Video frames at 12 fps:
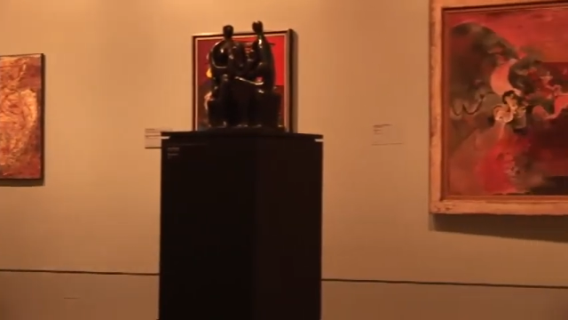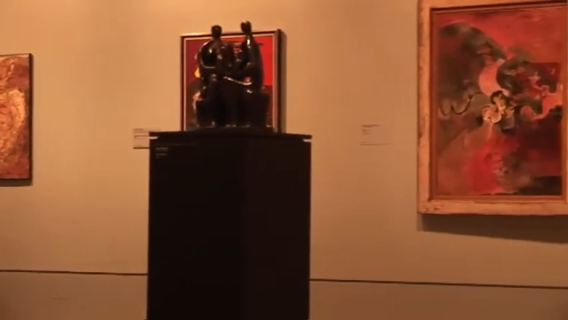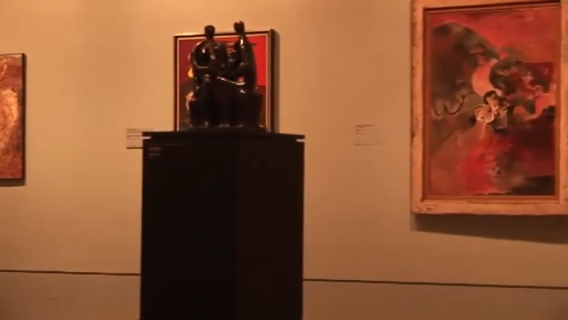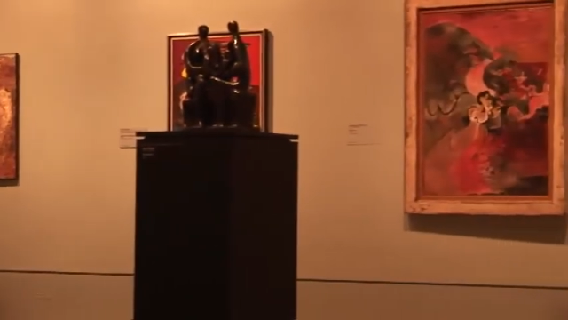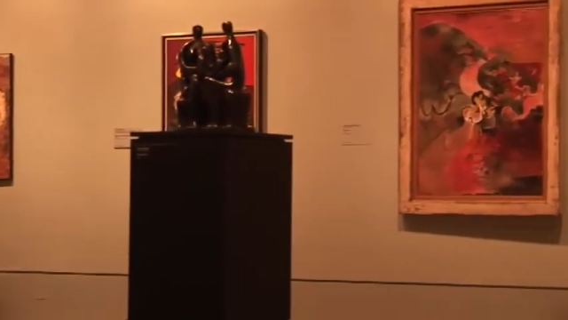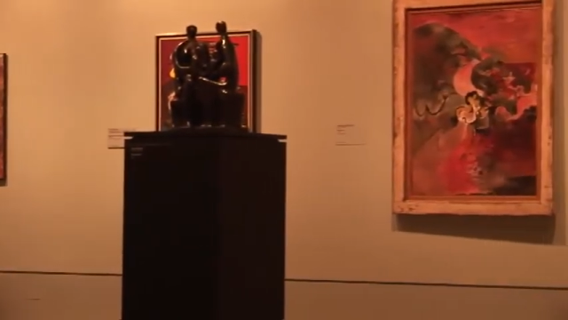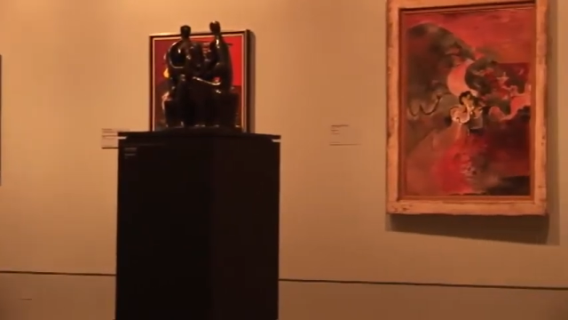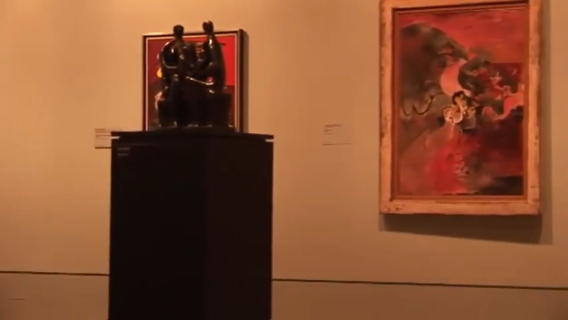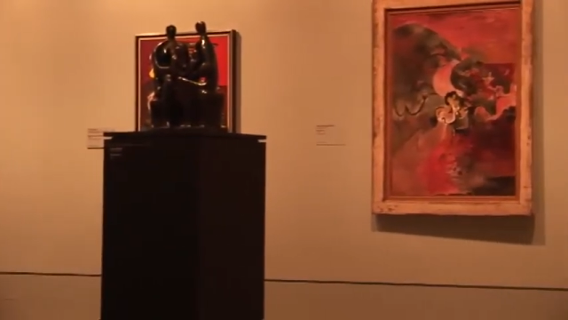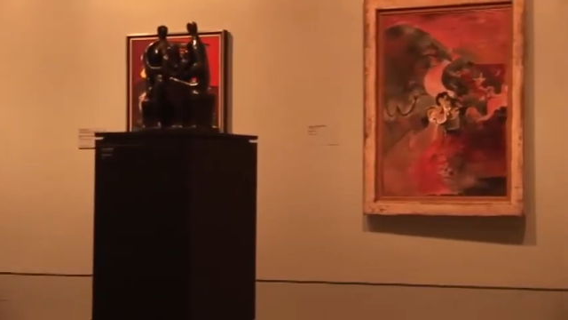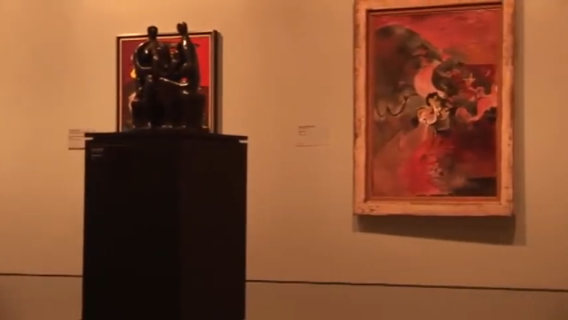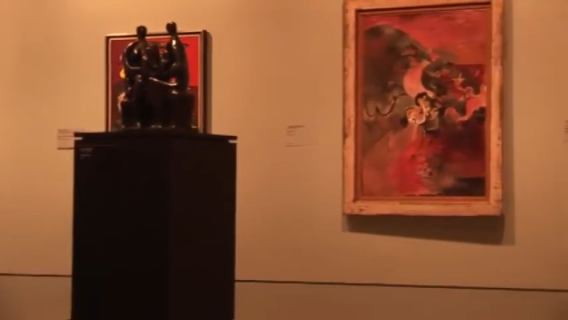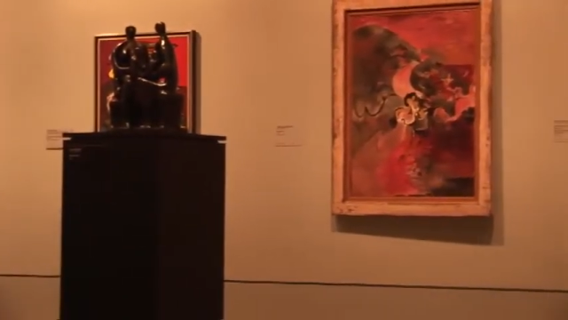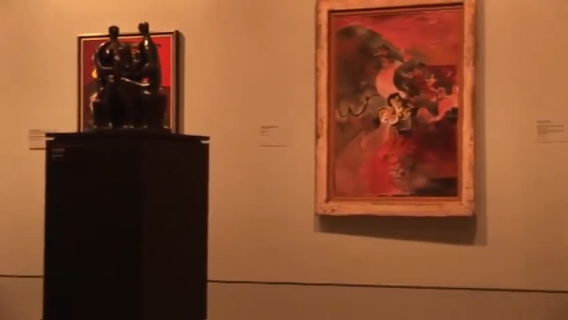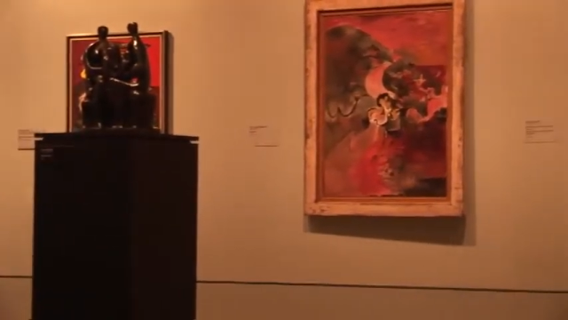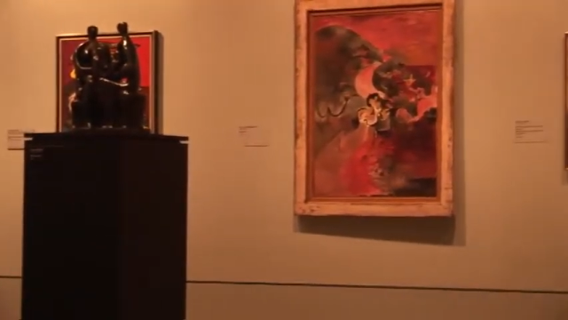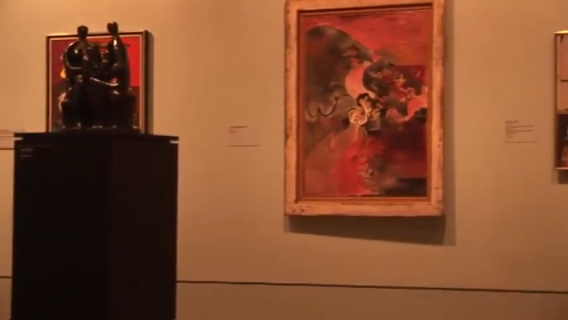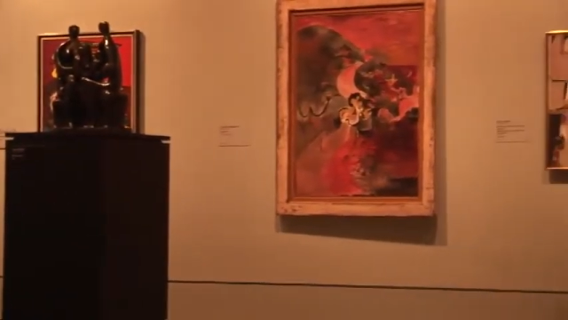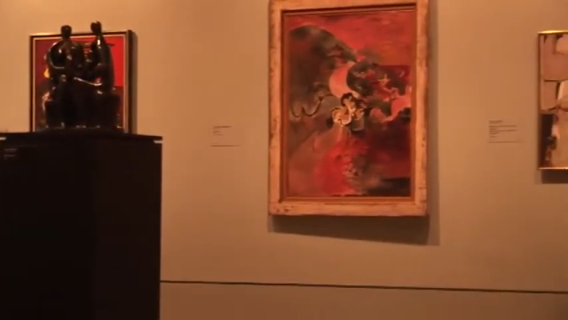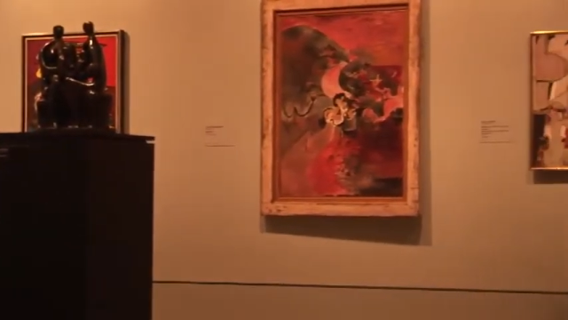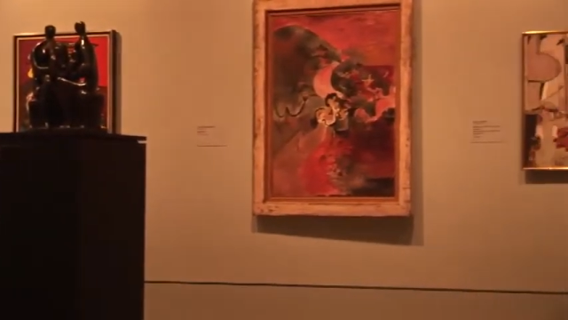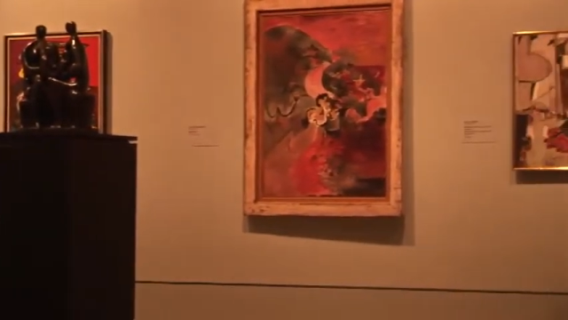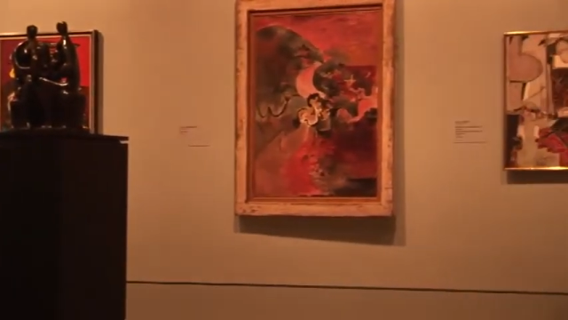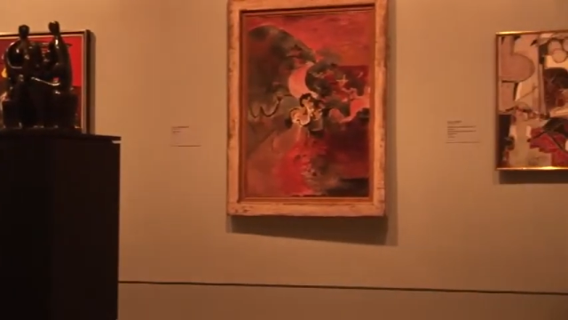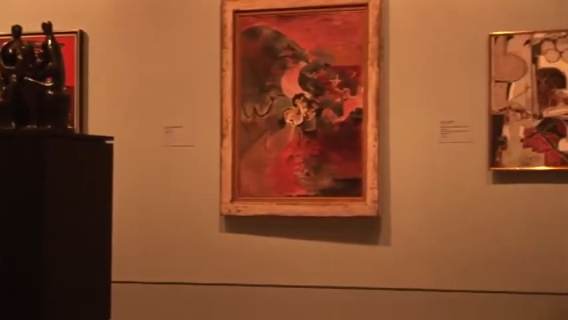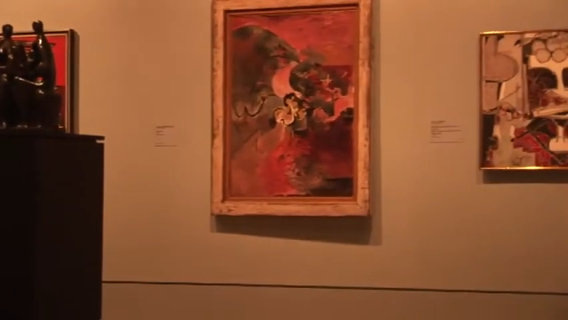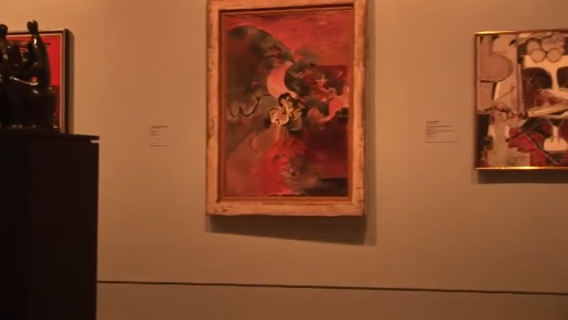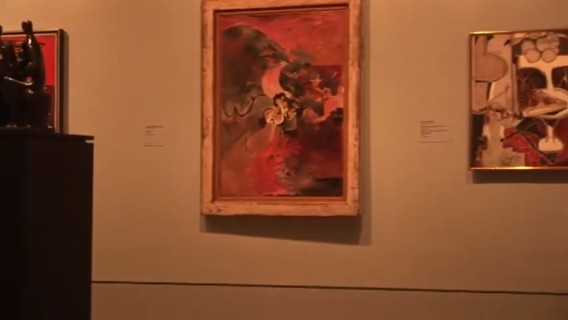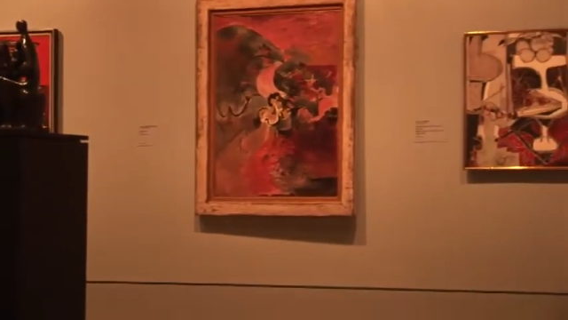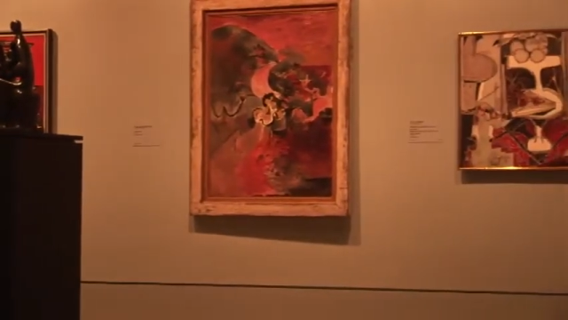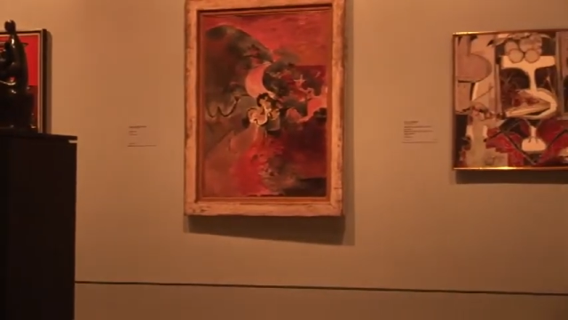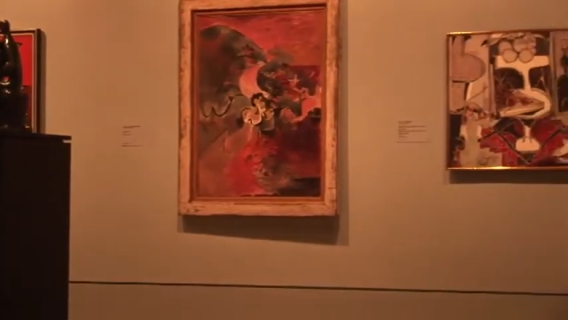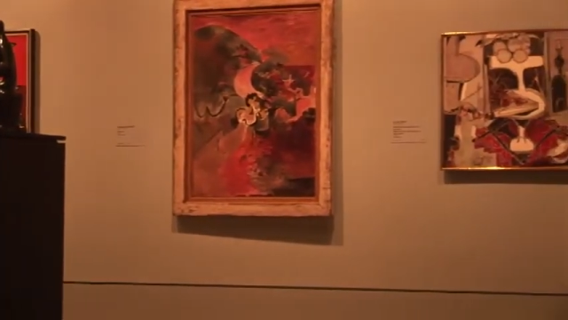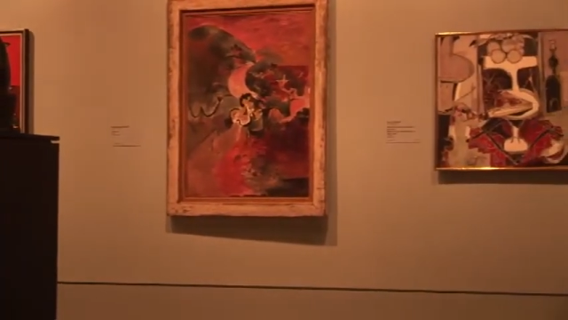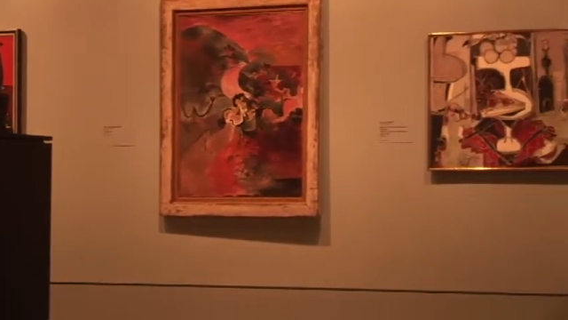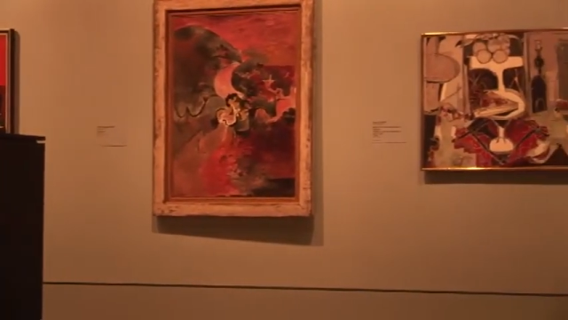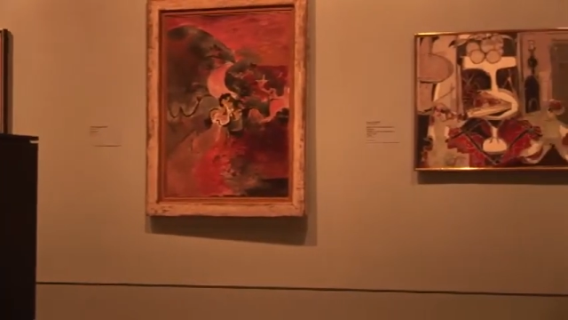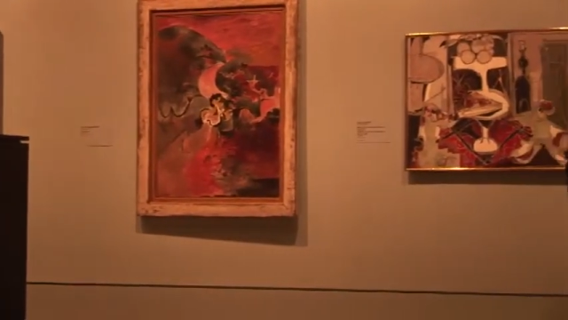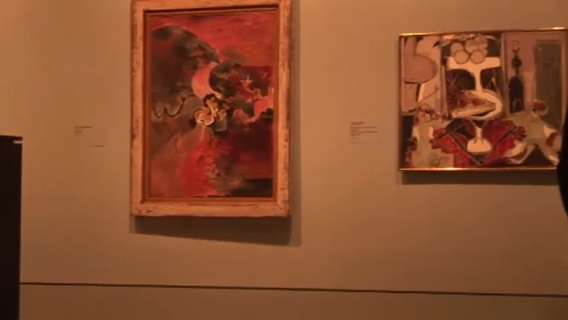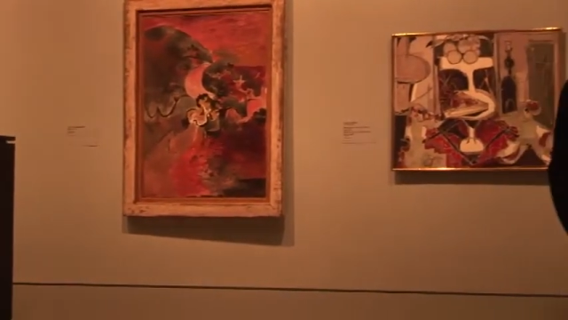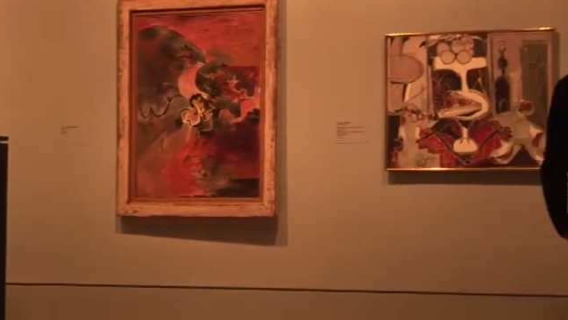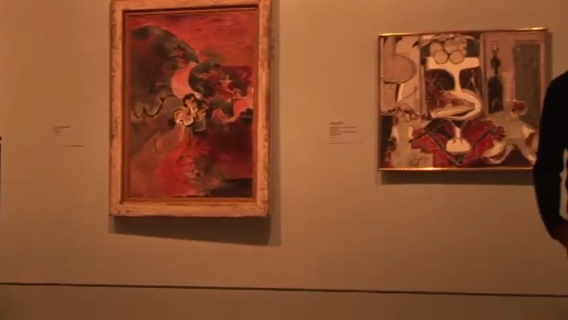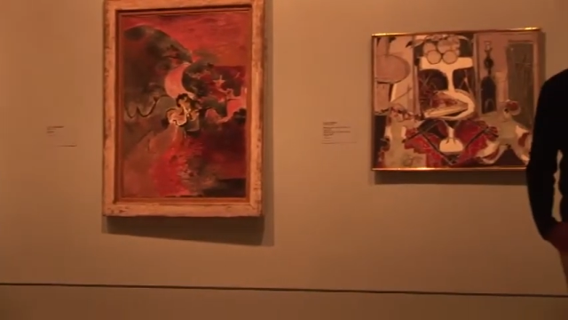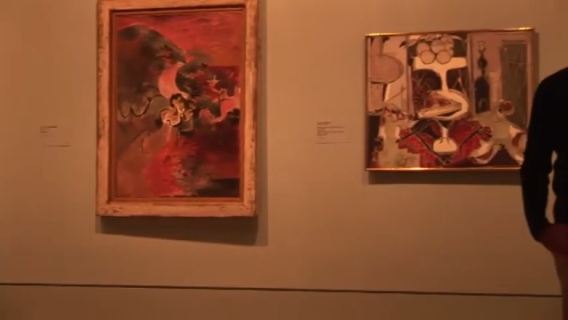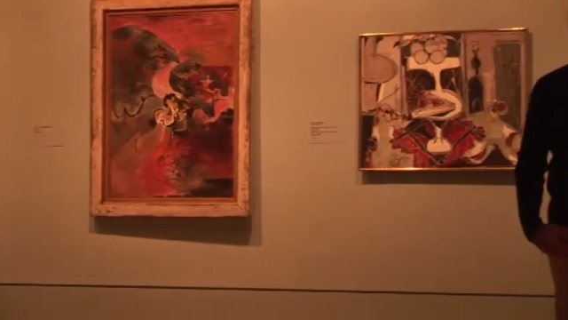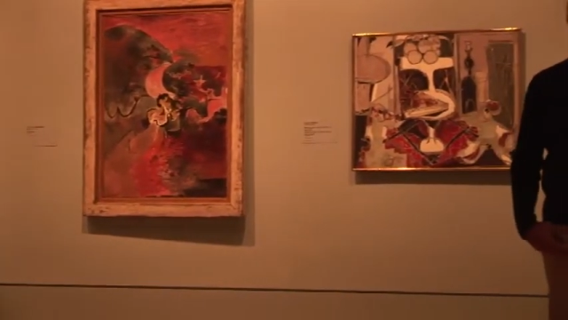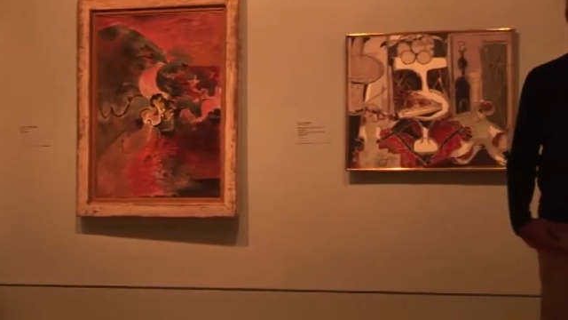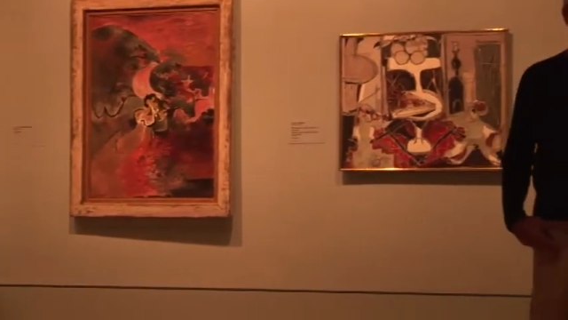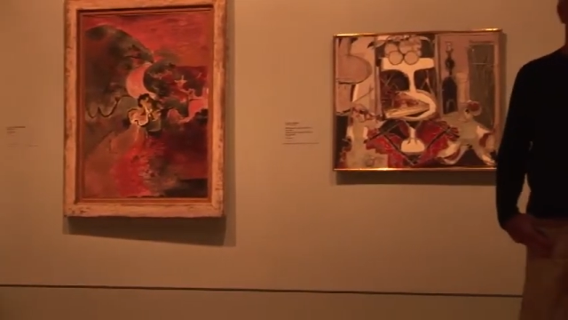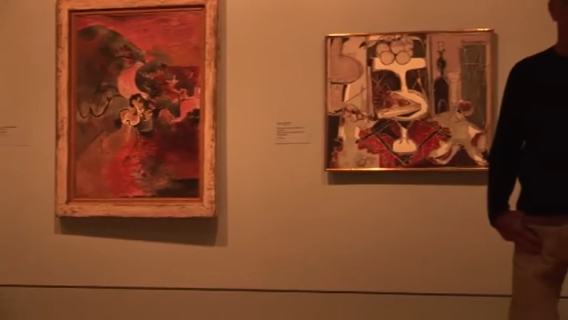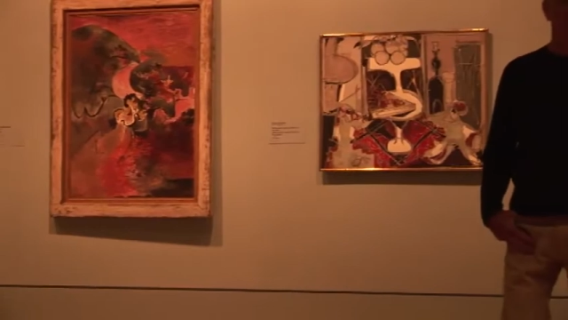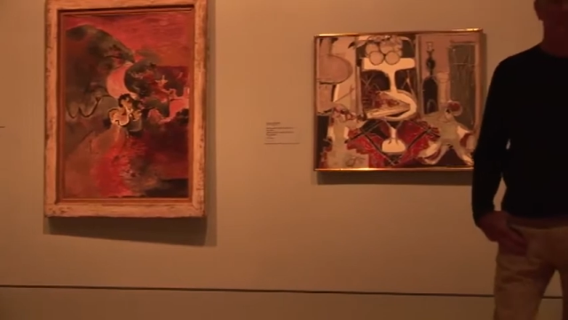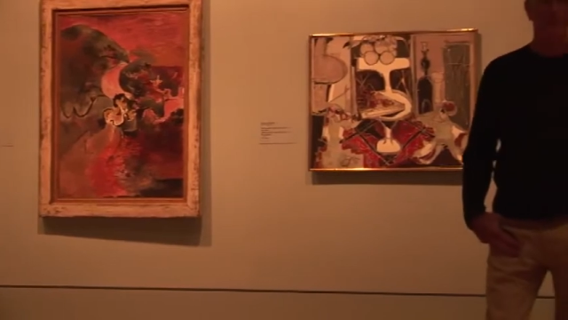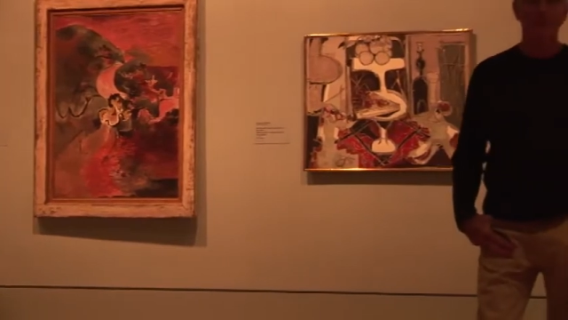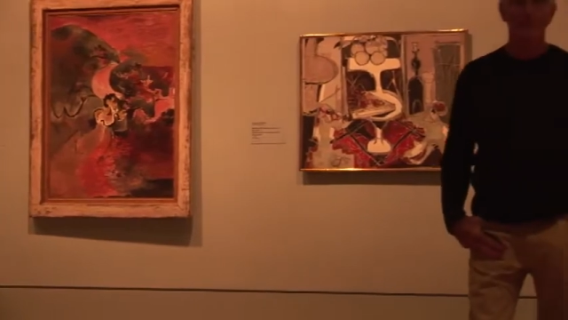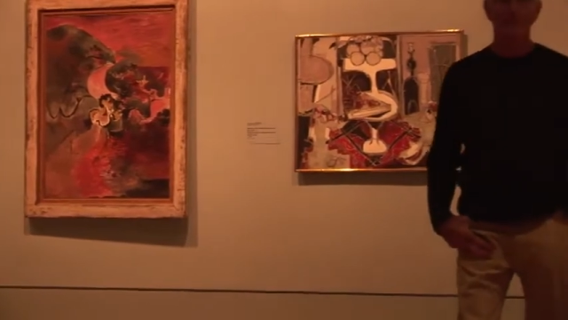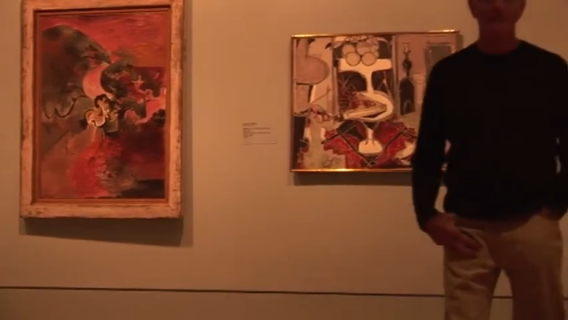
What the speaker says: [unreadable: no face in view]